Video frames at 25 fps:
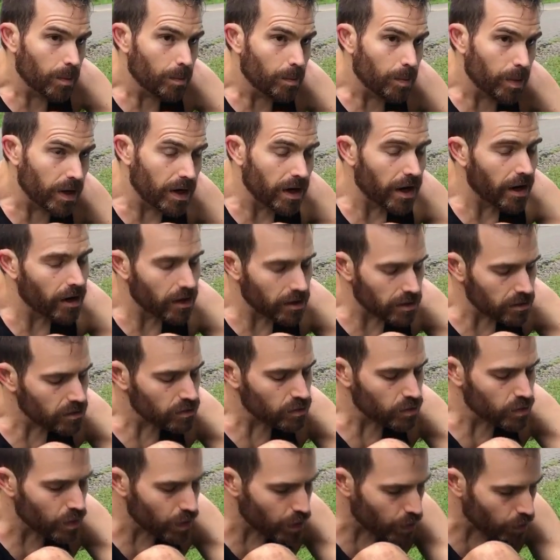but I
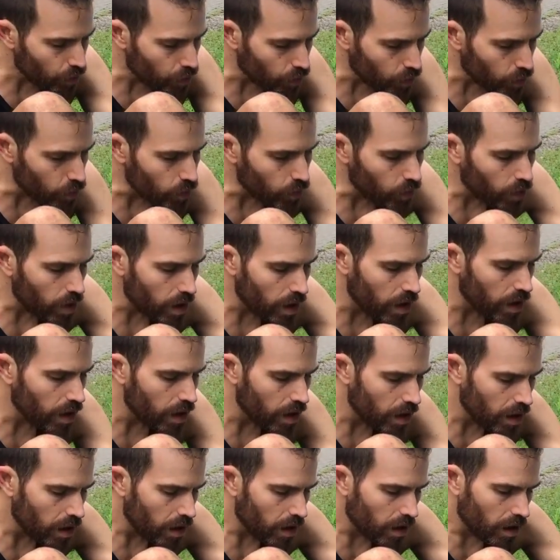also knew
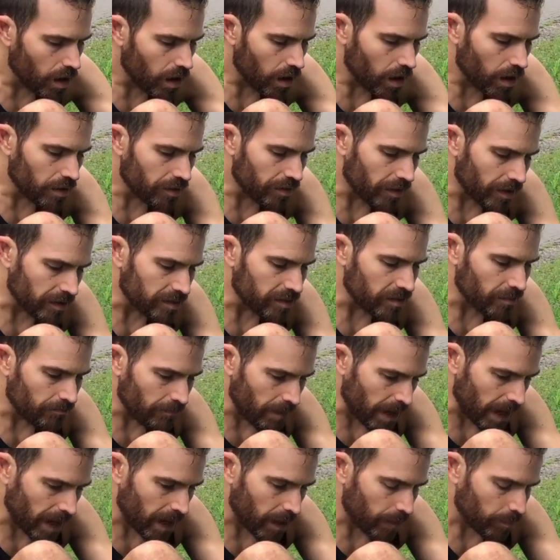that the
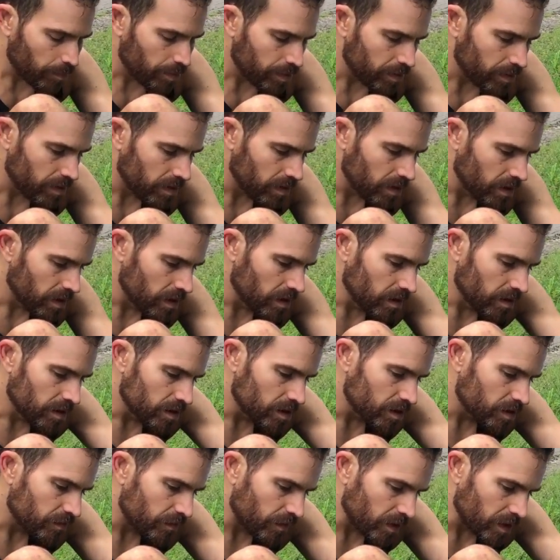map
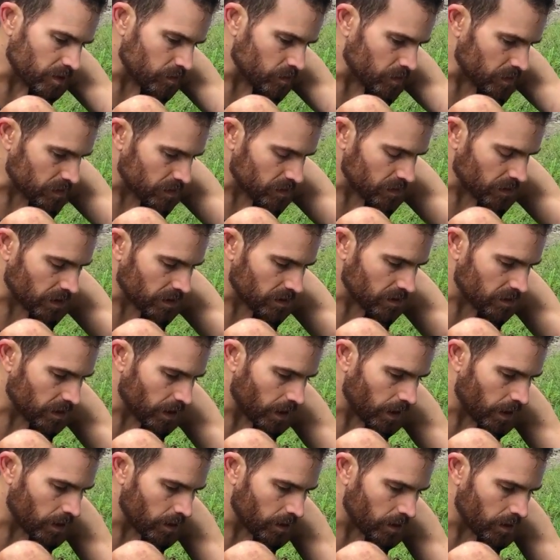is following
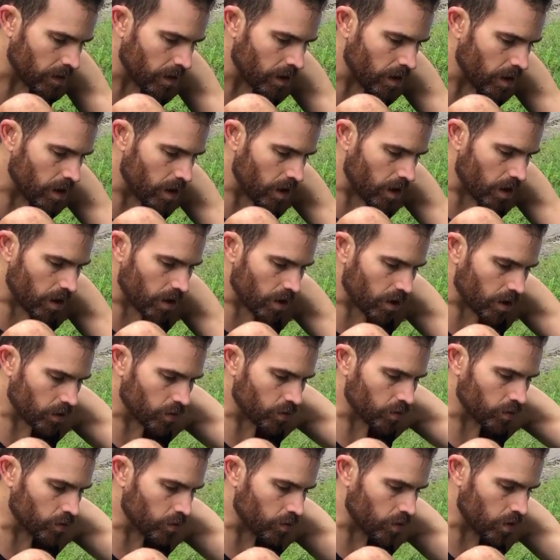Chantel,
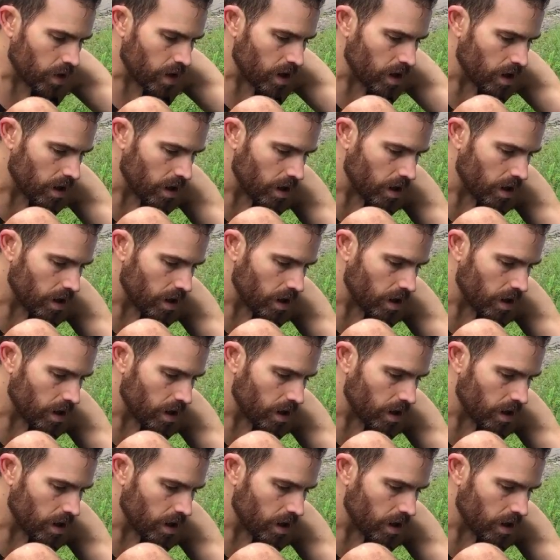who,